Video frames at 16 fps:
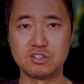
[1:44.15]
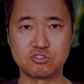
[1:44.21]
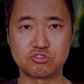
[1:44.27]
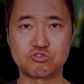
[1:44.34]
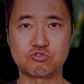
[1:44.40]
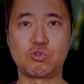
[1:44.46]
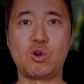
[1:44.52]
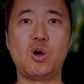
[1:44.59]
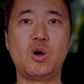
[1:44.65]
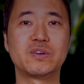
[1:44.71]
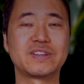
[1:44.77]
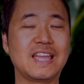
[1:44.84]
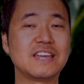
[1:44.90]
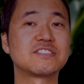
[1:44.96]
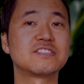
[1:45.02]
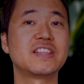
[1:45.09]

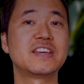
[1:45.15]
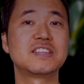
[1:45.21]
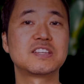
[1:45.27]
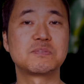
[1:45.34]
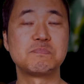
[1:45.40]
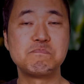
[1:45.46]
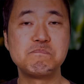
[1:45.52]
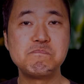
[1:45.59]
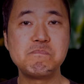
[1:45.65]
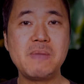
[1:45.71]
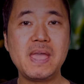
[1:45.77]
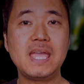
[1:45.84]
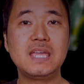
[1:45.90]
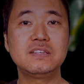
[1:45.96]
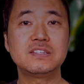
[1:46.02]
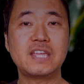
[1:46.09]
strong, athletic
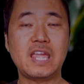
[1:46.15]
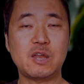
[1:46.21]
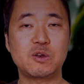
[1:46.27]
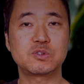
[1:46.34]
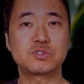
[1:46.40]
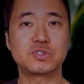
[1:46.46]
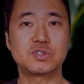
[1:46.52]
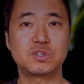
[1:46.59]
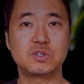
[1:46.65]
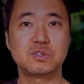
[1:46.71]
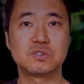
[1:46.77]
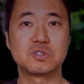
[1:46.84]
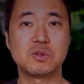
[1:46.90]
main character,